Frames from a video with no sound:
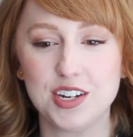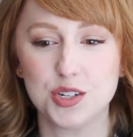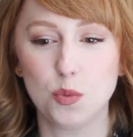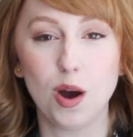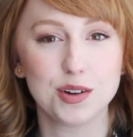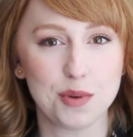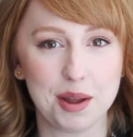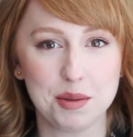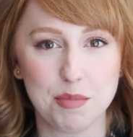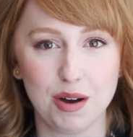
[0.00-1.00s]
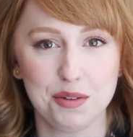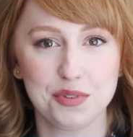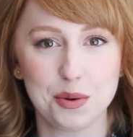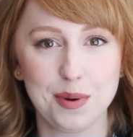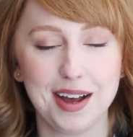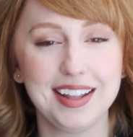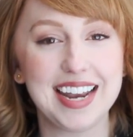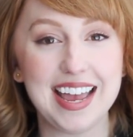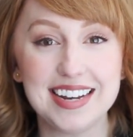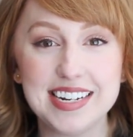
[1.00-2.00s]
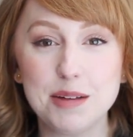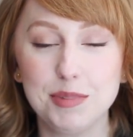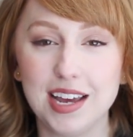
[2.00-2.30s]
and just walked around the mall for a while, and I ended up